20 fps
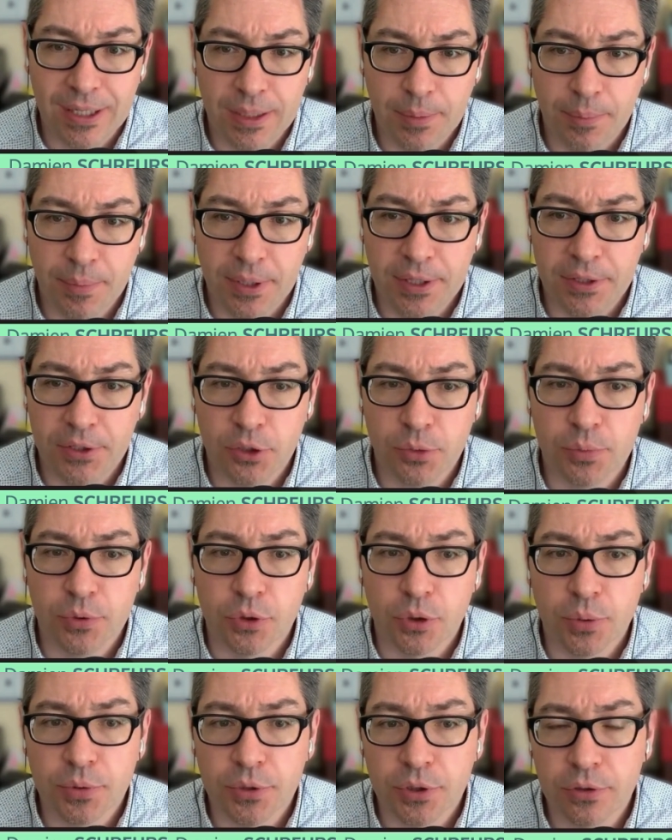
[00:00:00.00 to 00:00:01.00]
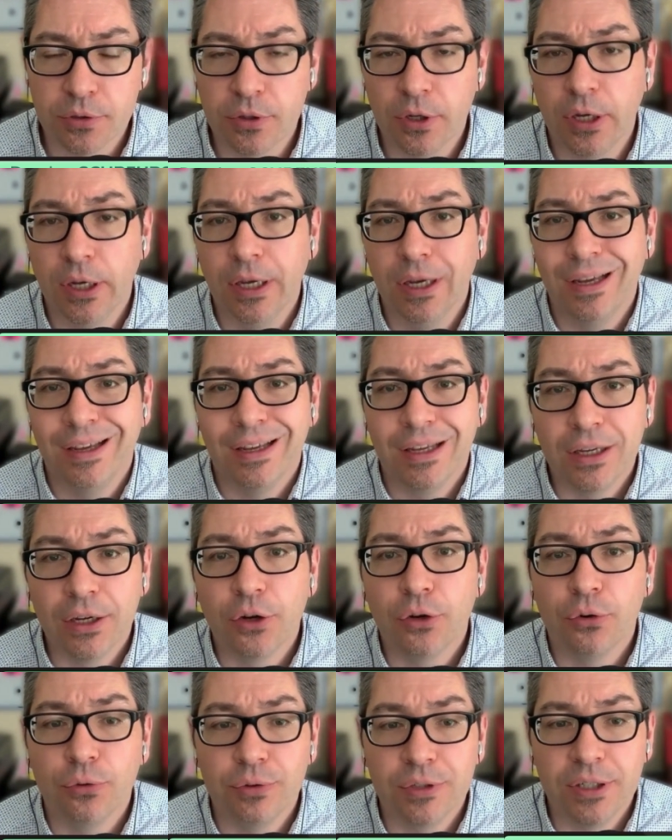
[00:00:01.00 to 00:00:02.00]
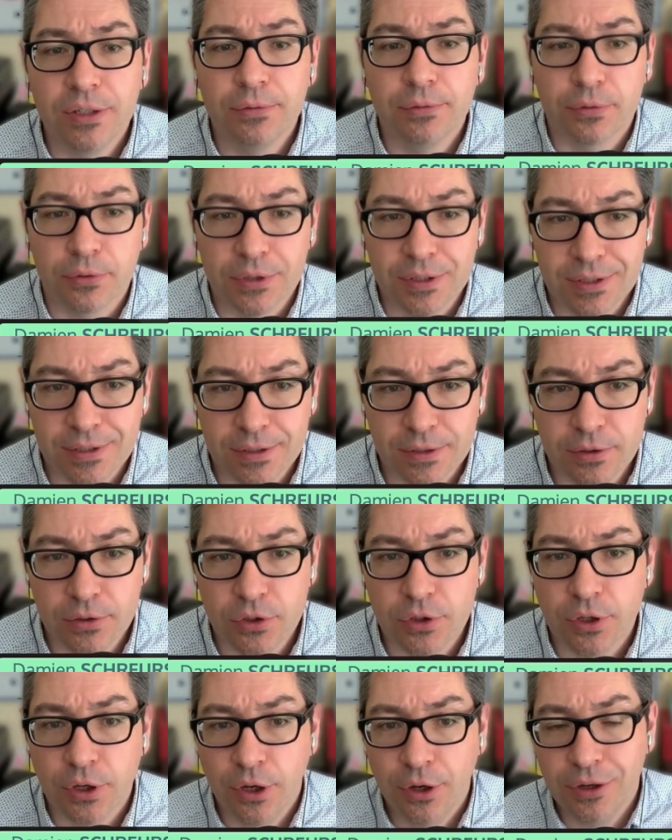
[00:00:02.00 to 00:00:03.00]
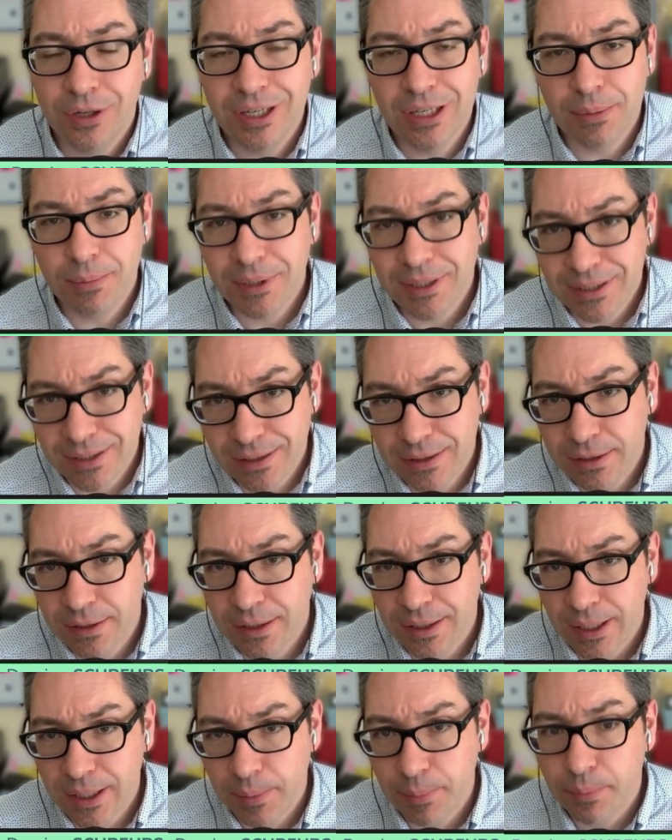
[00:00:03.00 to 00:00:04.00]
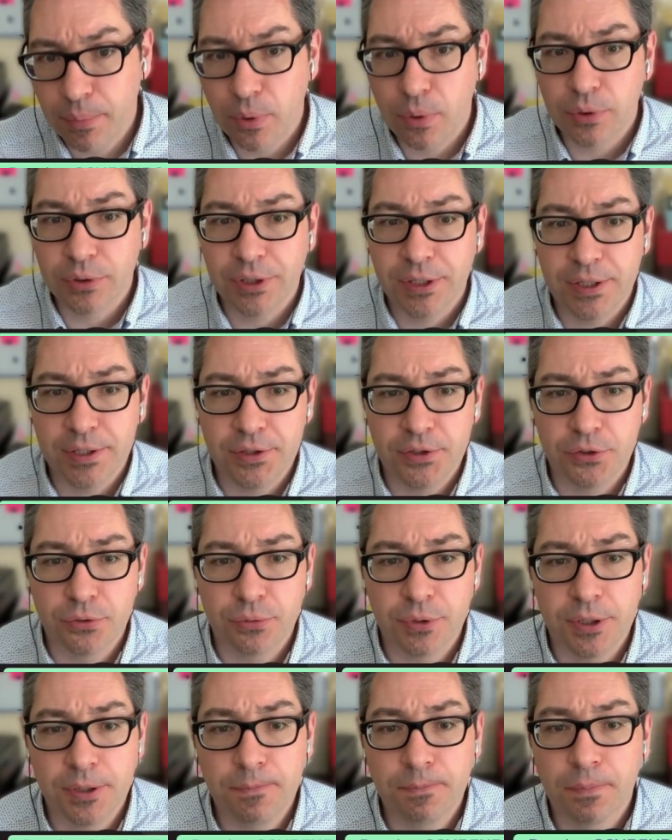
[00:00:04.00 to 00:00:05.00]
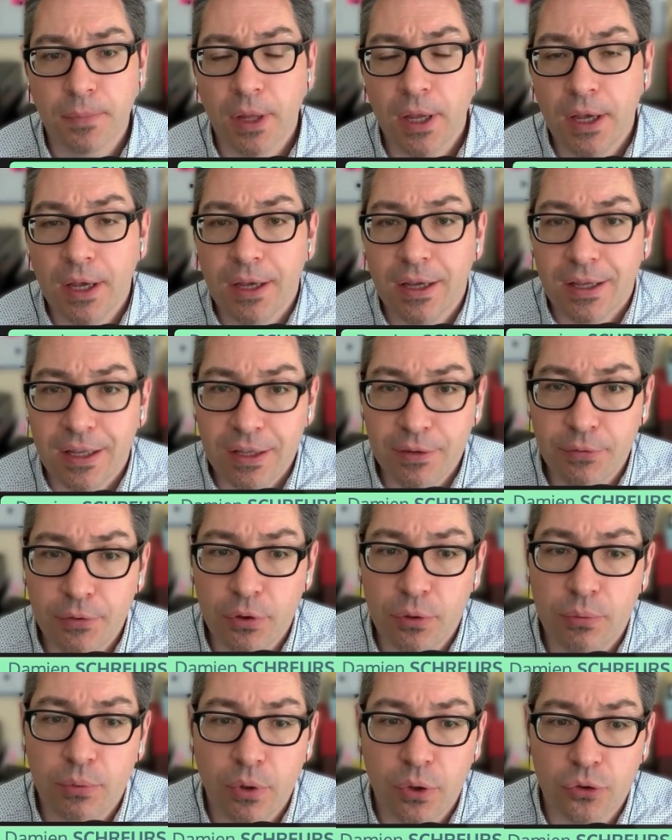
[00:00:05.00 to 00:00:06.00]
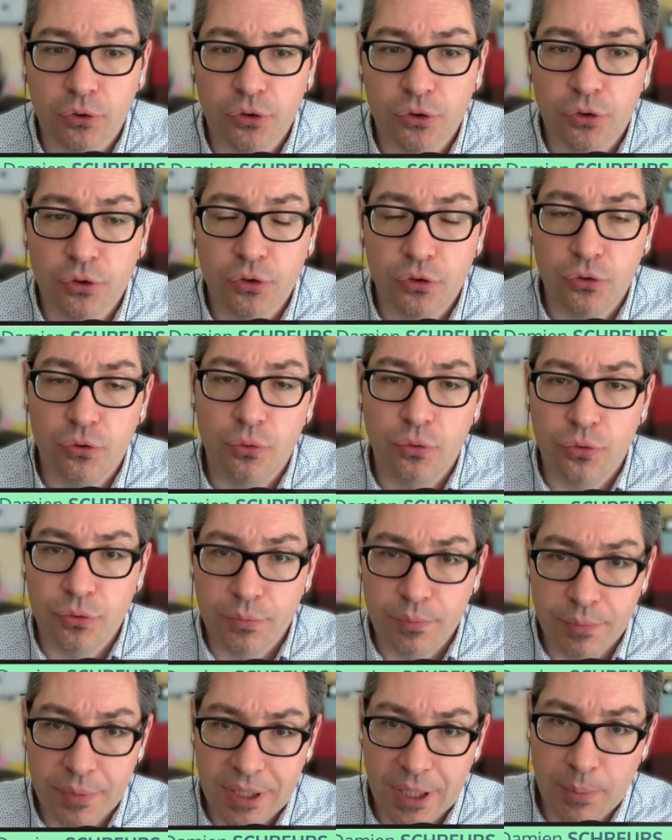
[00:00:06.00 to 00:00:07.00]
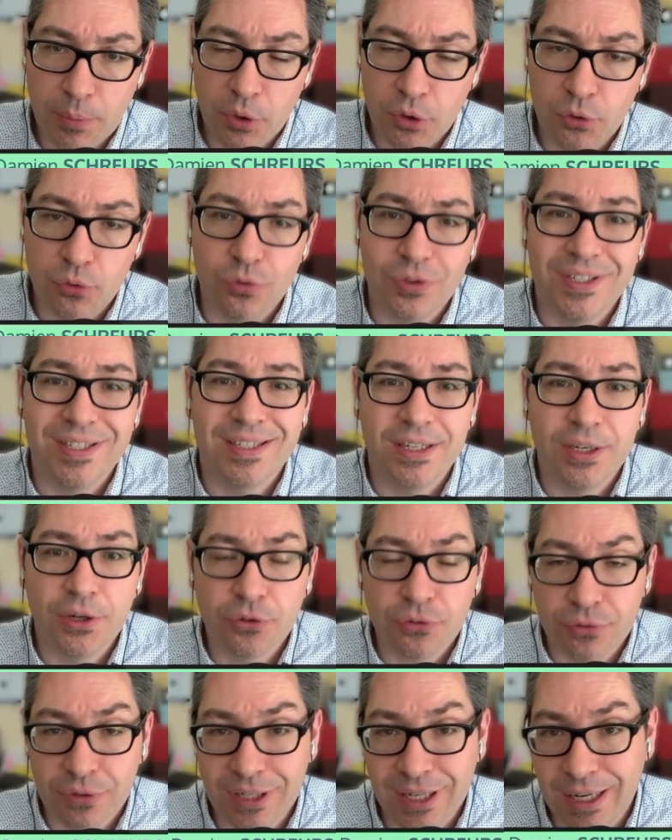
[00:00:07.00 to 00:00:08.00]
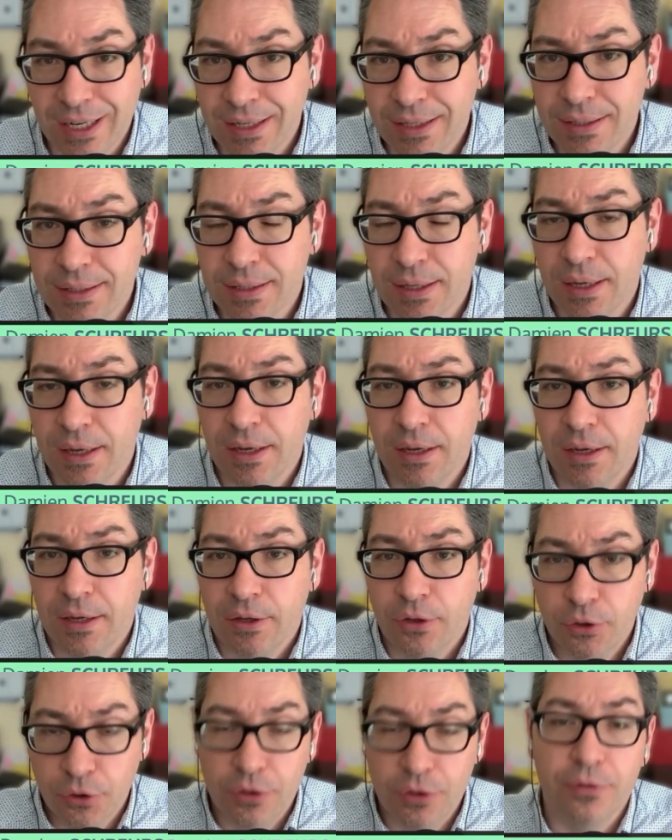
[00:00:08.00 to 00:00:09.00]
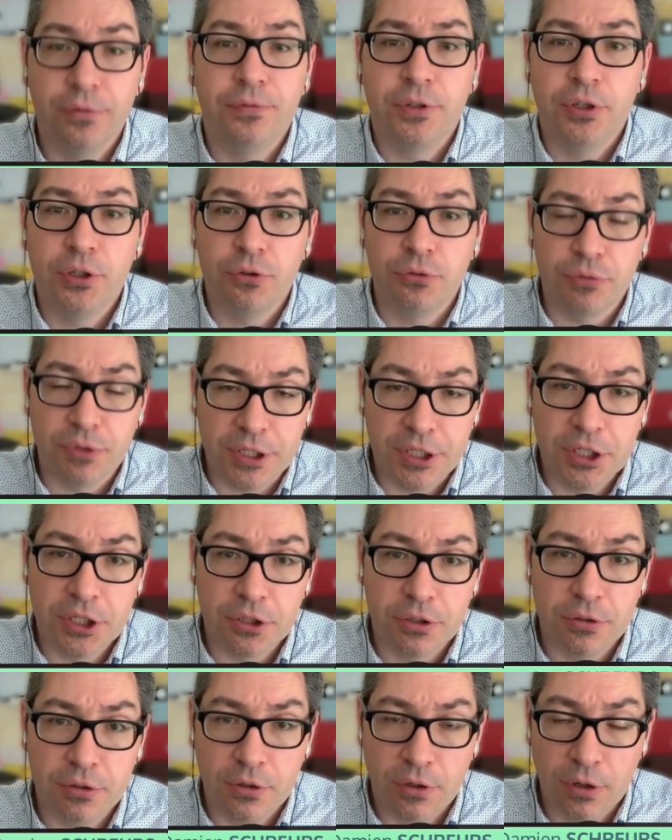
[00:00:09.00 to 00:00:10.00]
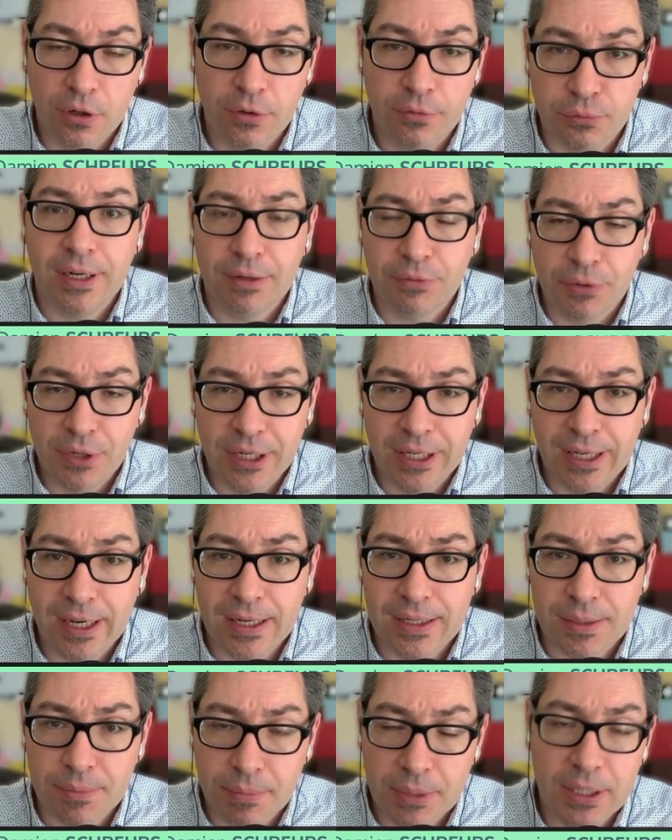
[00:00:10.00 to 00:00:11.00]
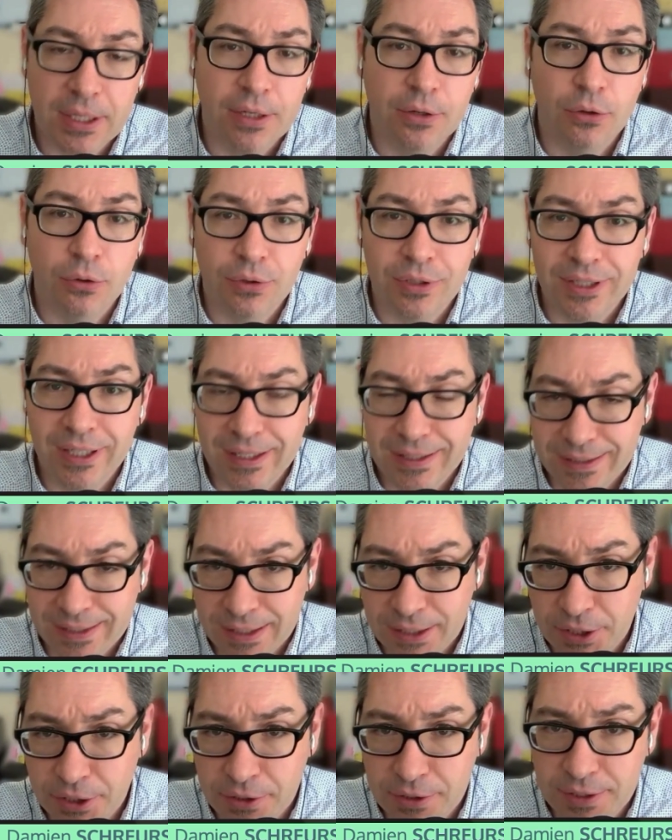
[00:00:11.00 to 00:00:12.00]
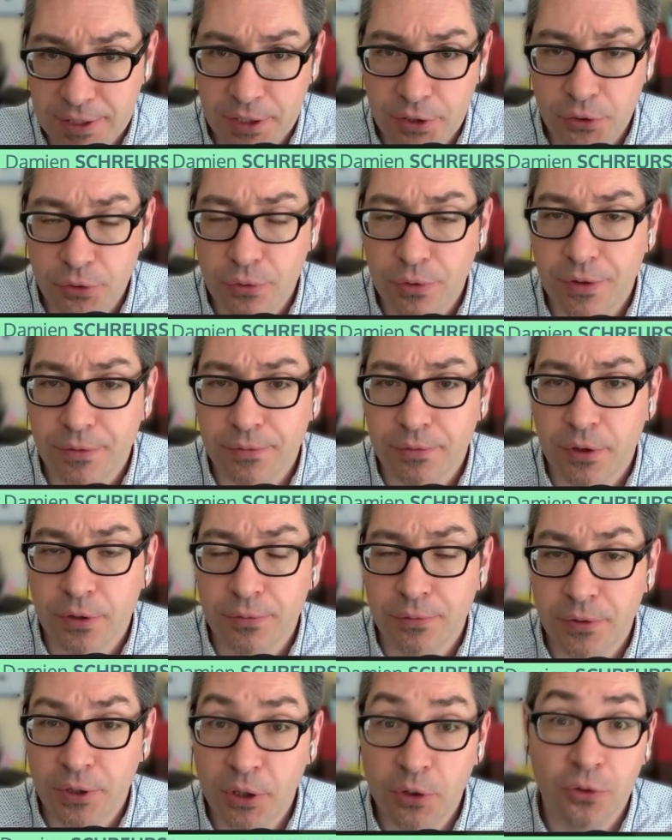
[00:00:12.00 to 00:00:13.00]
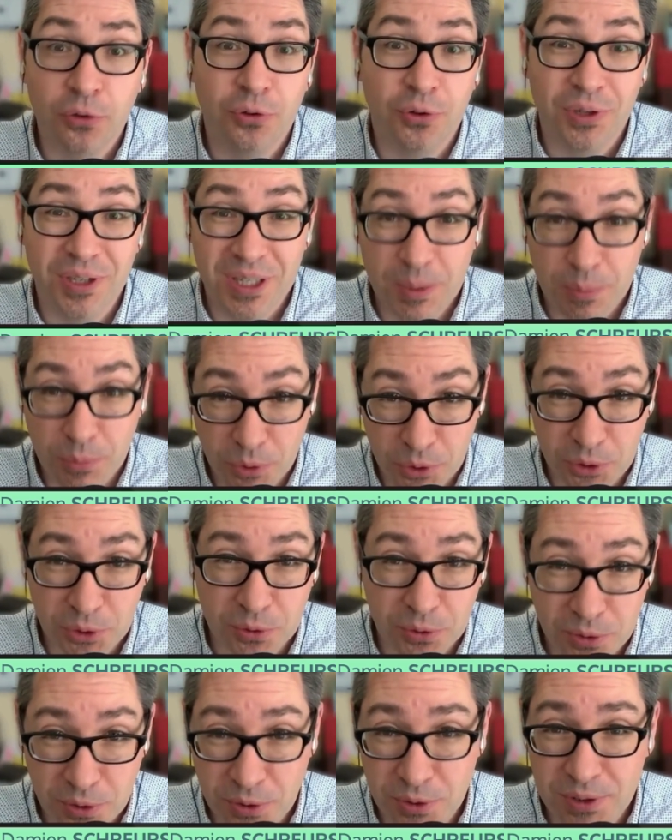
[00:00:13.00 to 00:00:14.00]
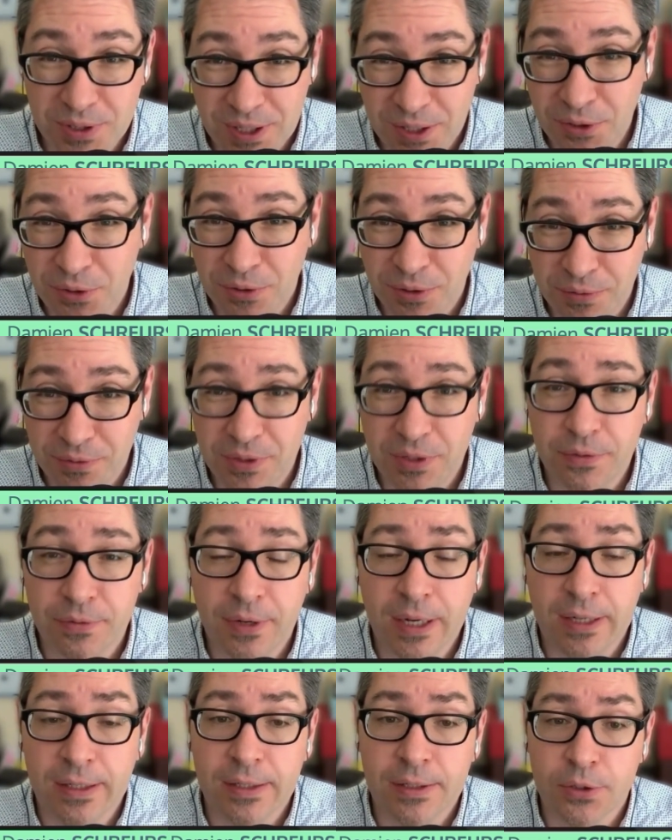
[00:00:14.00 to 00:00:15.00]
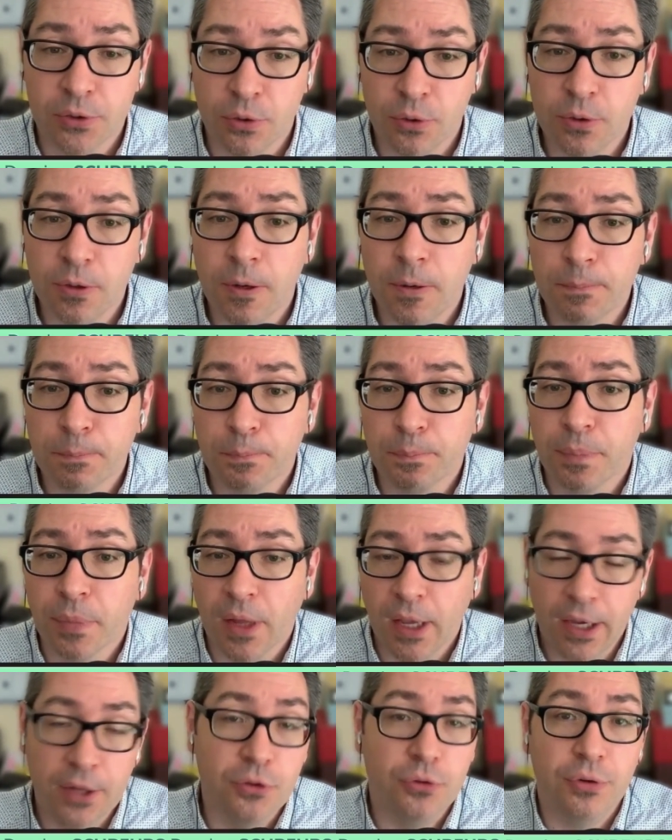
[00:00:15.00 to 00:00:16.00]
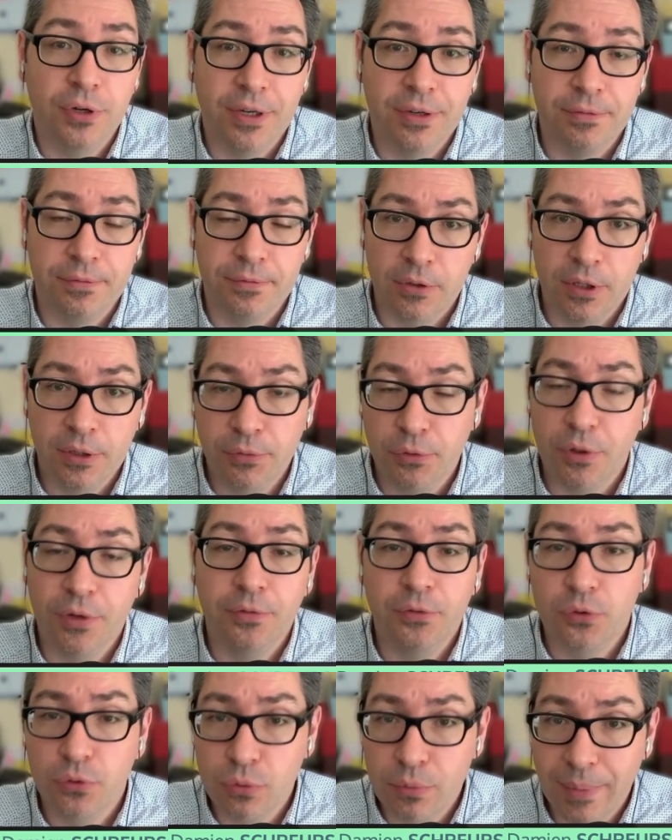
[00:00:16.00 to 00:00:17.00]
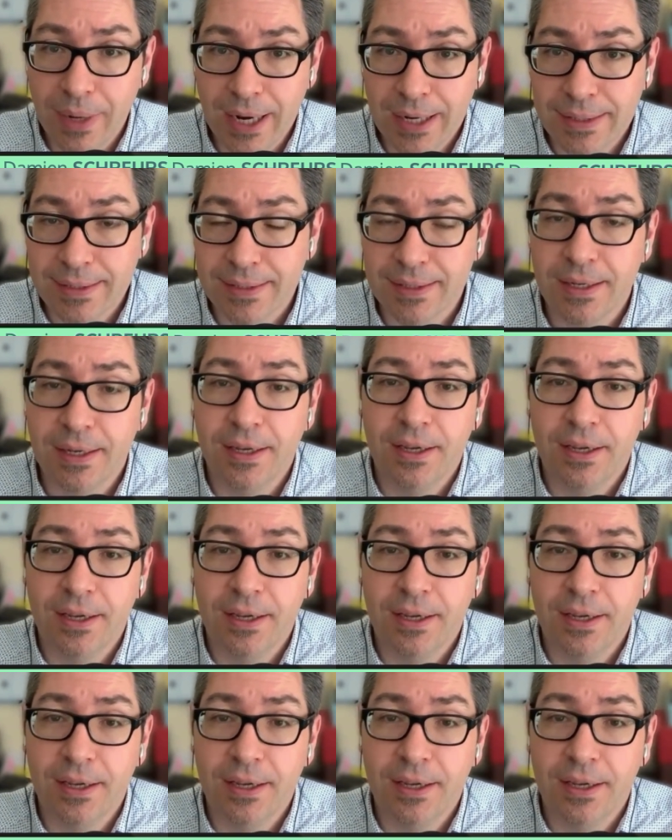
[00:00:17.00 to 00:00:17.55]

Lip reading: a paid subscription, including, for instance, unlimited clipboard history. If you want to be able to synchronize the configuration of Raycast, meaning all the extensions that you have configured, the keyboard shortcuts that you have defined, and so on. And if you have 2 Macs,